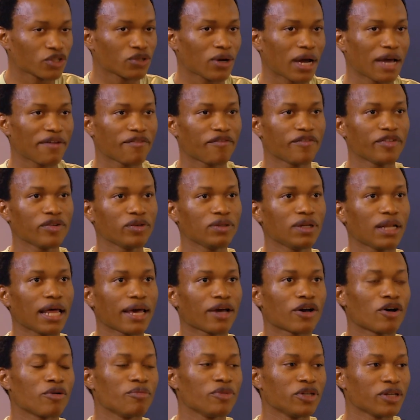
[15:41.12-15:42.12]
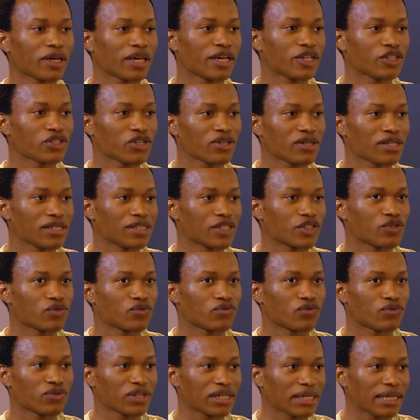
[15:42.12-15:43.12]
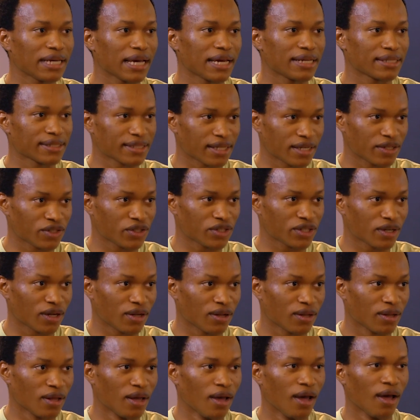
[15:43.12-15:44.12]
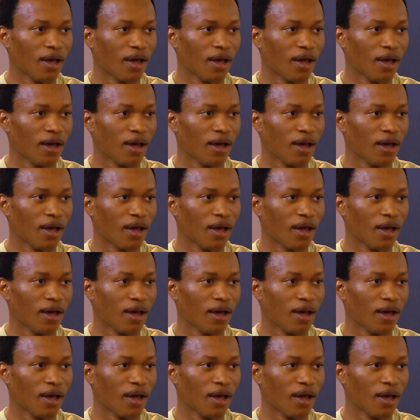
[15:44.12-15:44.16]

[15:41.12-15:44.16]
so I feel like communication is really essential.